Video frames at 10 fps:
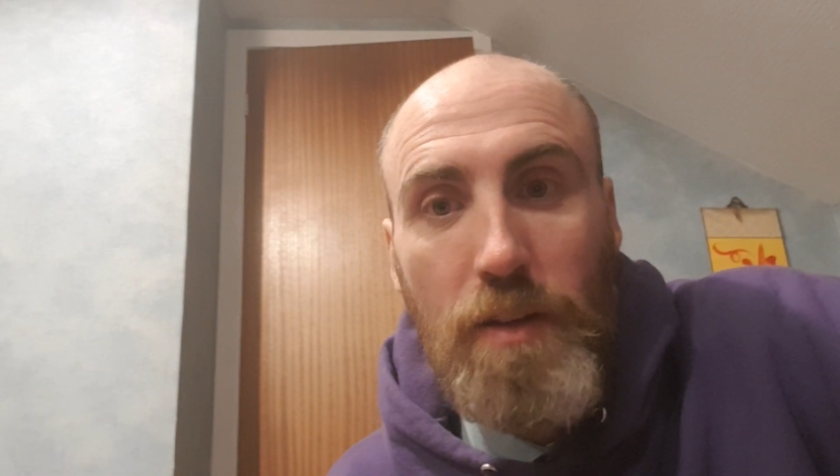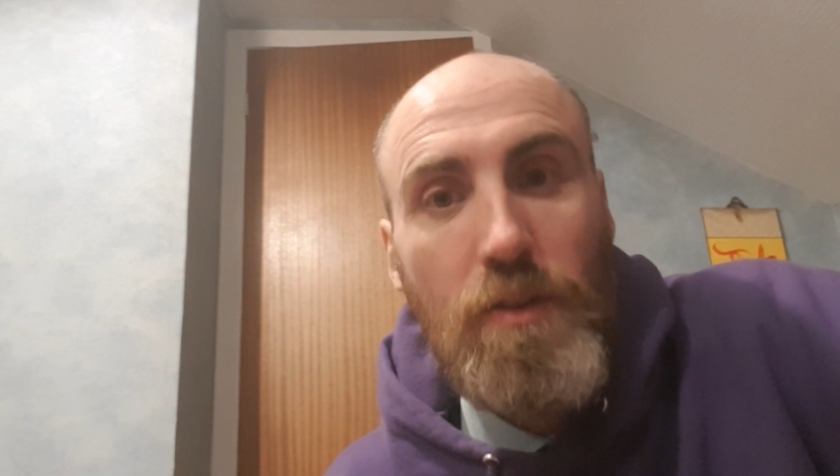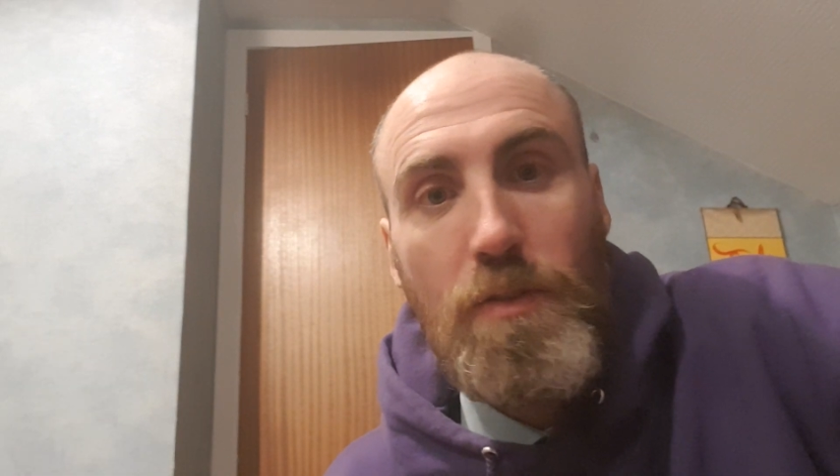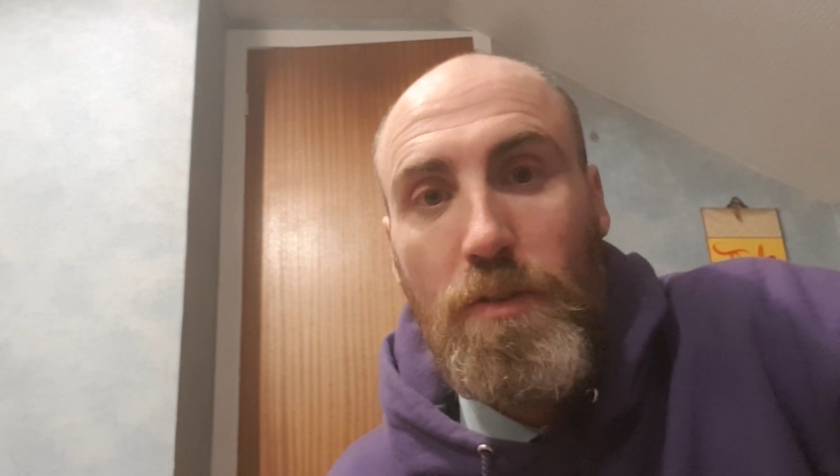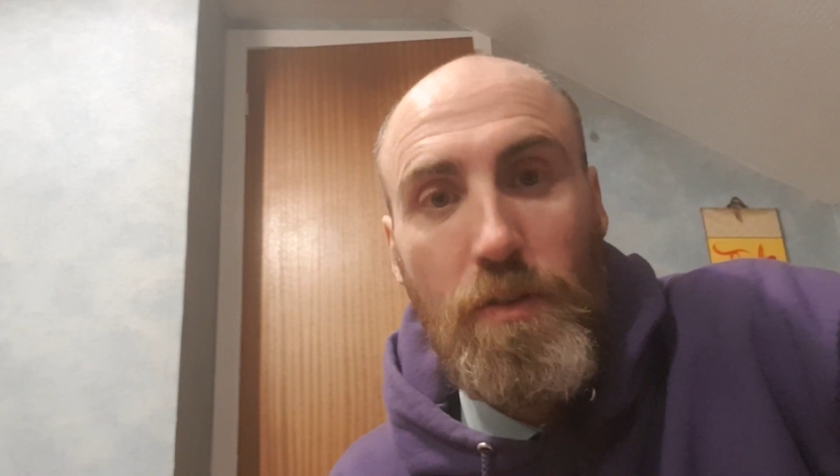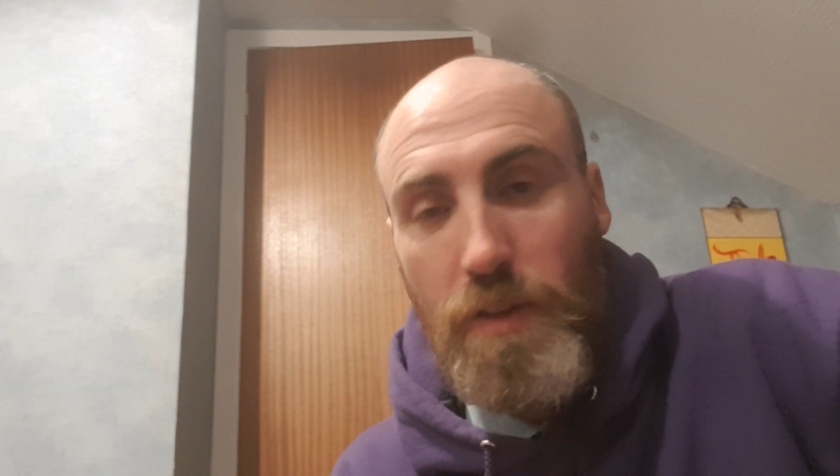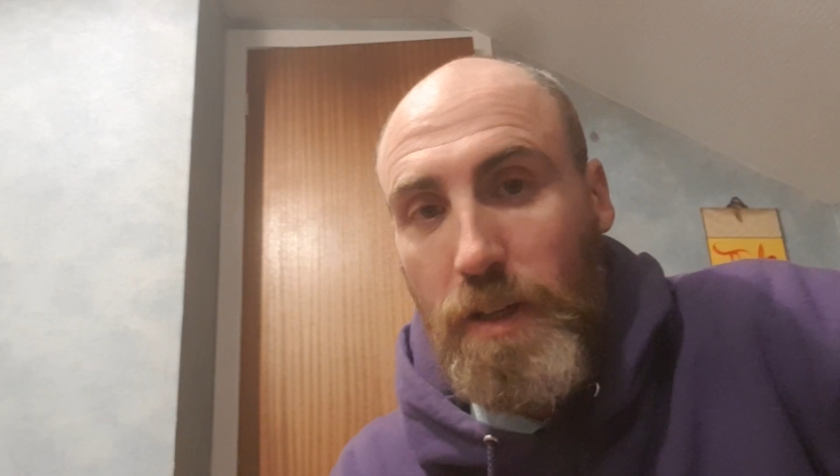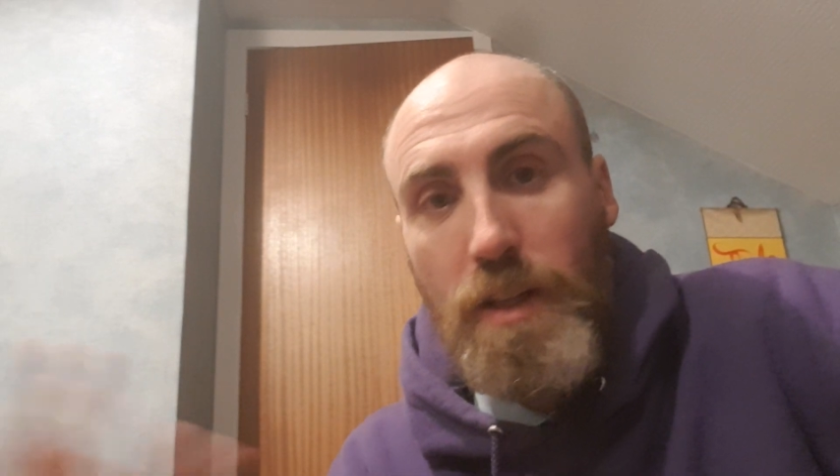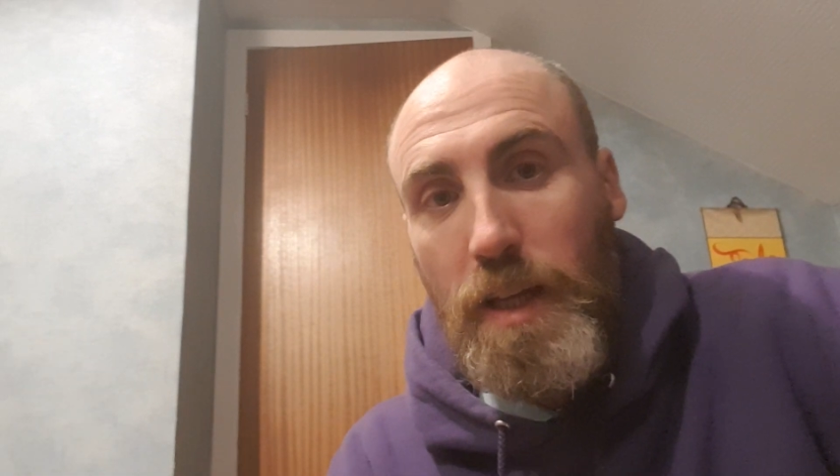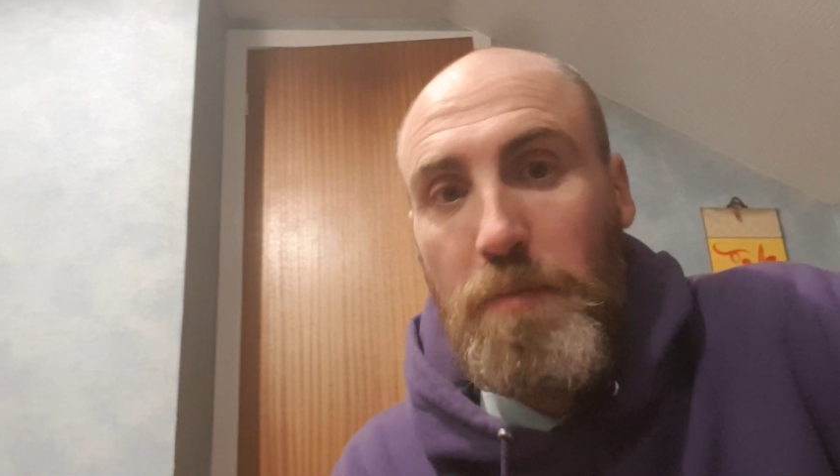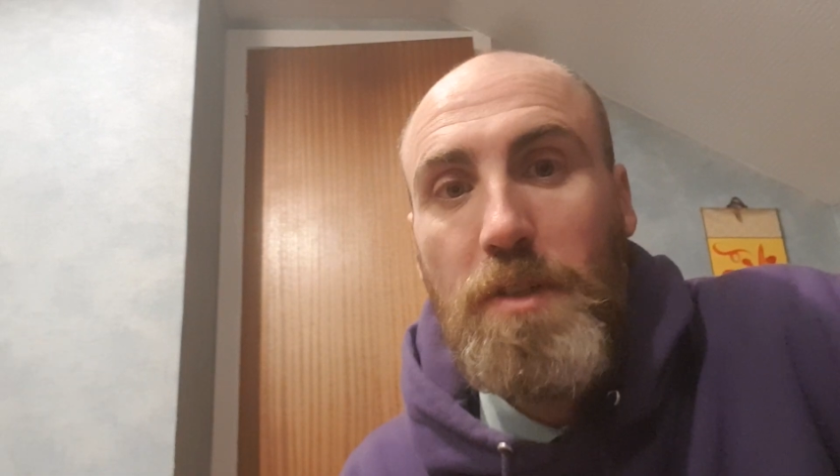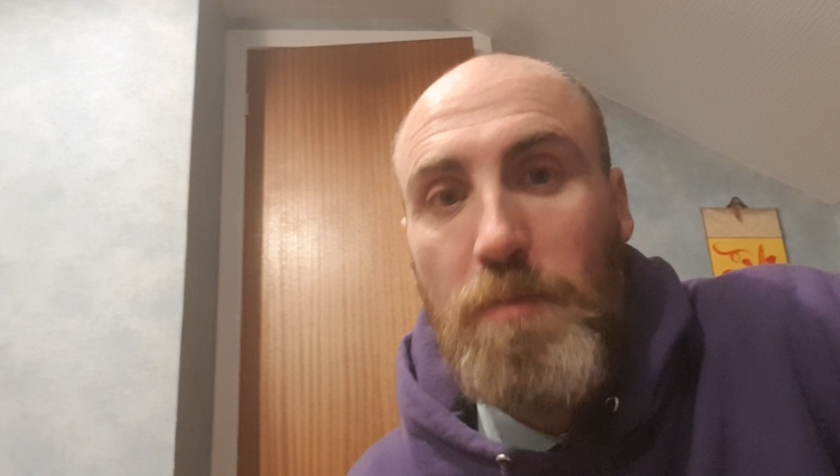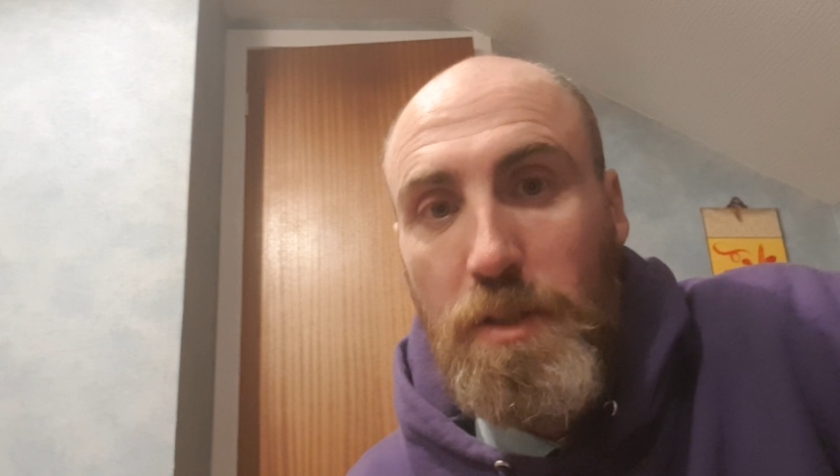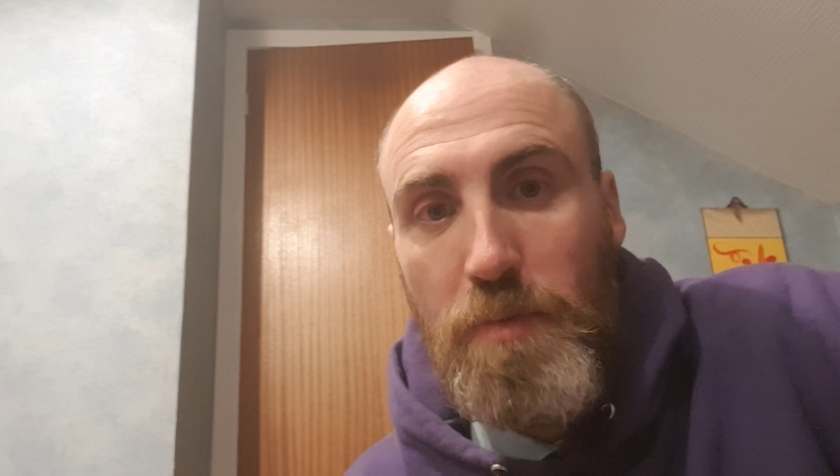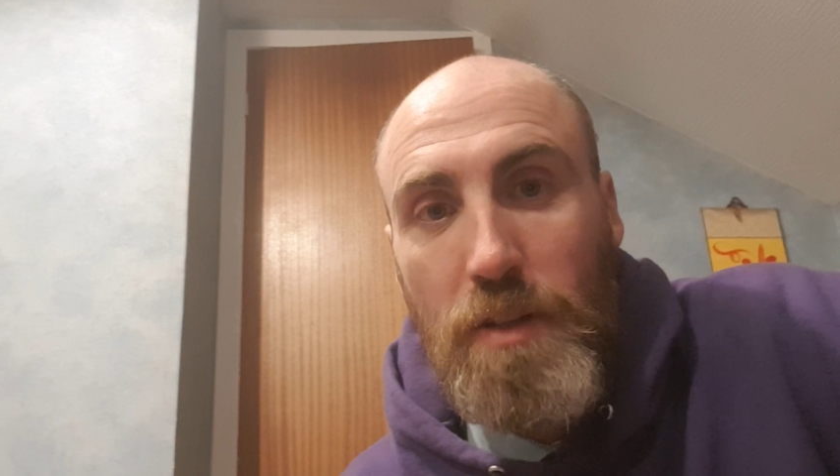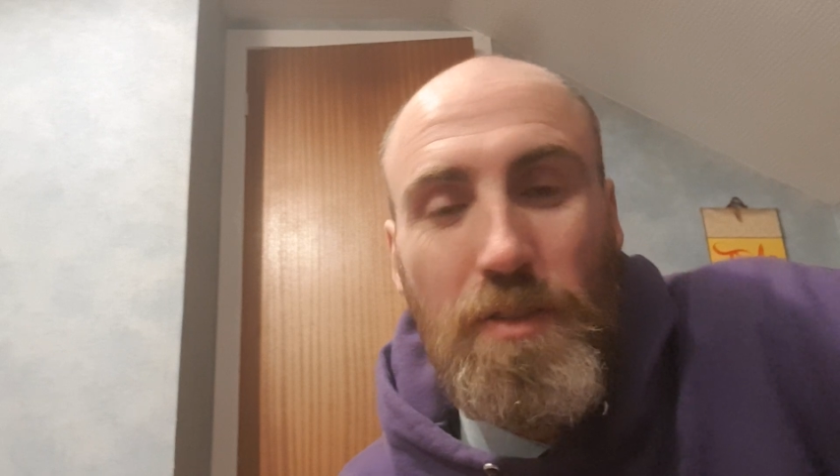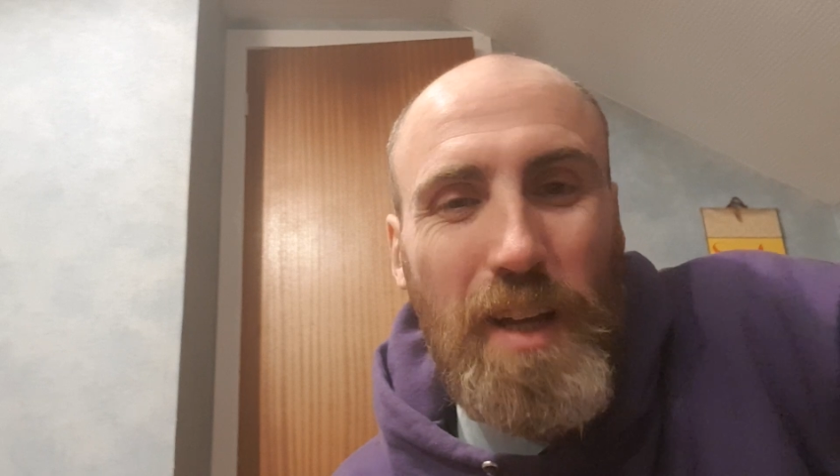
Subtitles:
or that claim to be spiritual.